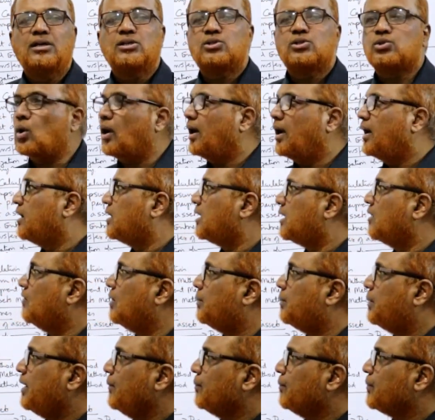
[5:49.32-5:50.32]
So entry
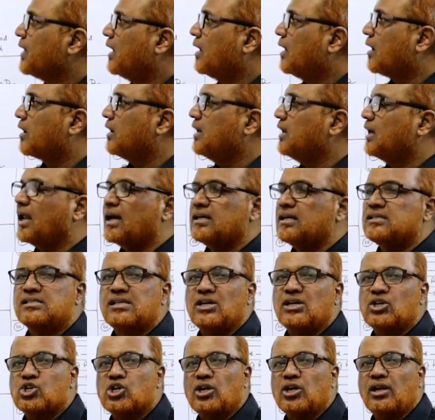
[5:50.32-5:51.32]
will be
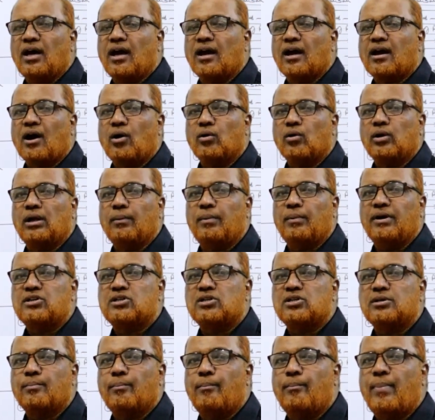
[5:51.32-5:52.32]
realization account
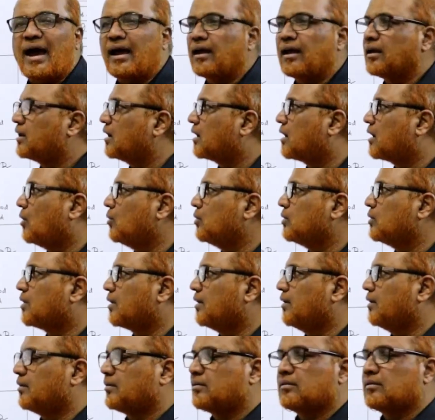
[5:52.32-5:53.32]
debit, bank account
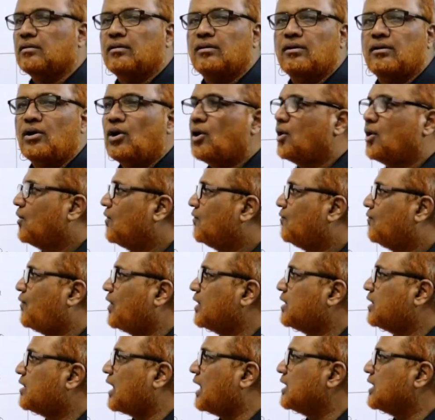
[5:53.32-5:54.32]
credit.
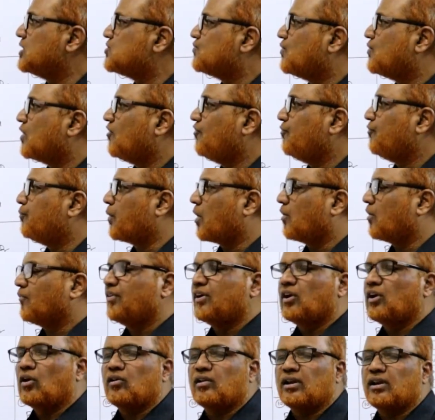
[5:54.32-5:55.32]
For transfer of
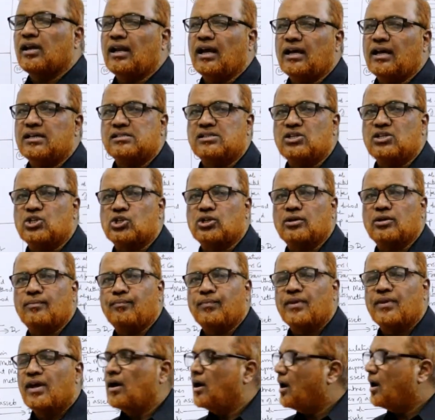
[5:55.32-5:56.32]
profit on realization,
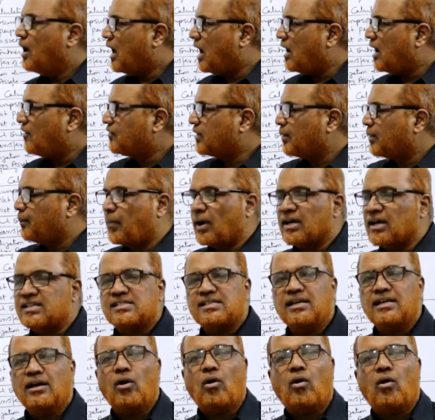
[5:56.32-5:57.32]
after
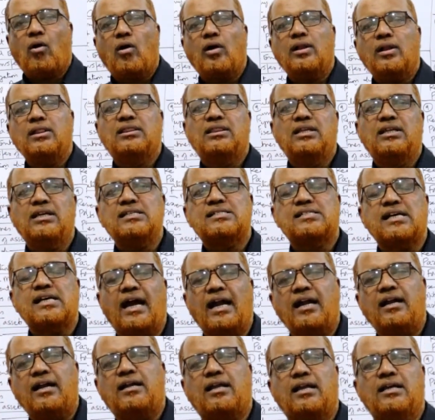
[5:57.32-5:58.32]
passing all these
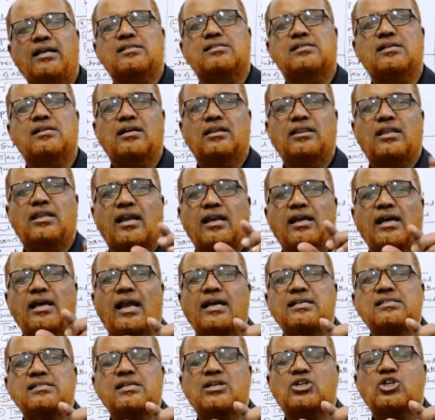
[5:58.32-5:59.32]
entries, the
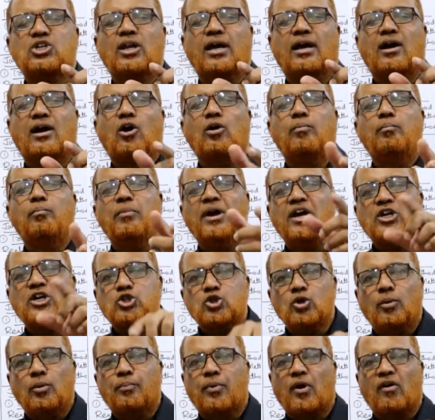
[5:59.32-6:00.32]
realization account may
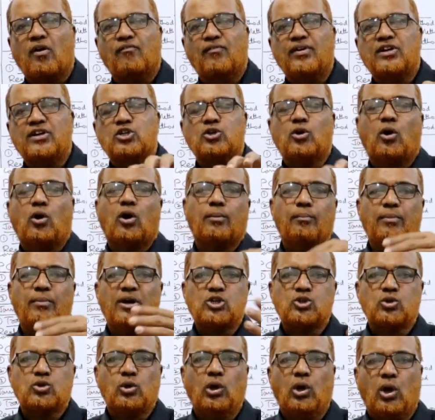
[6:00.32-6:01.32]
show profit or may
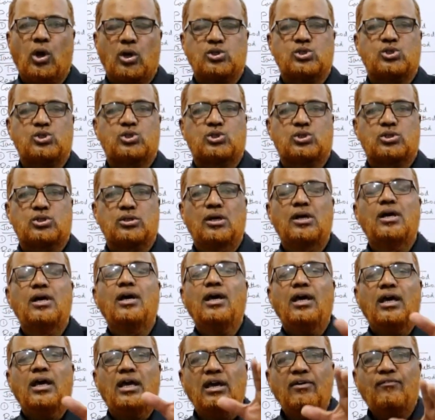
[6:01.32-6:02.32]
show loss.
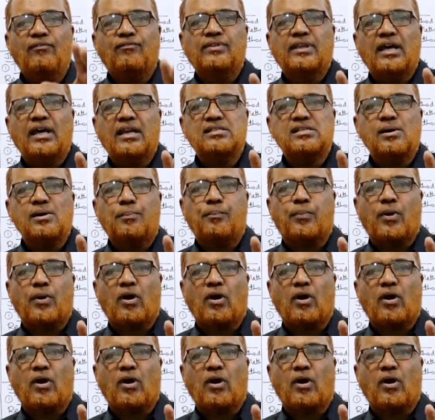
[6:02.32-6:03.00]
If there is a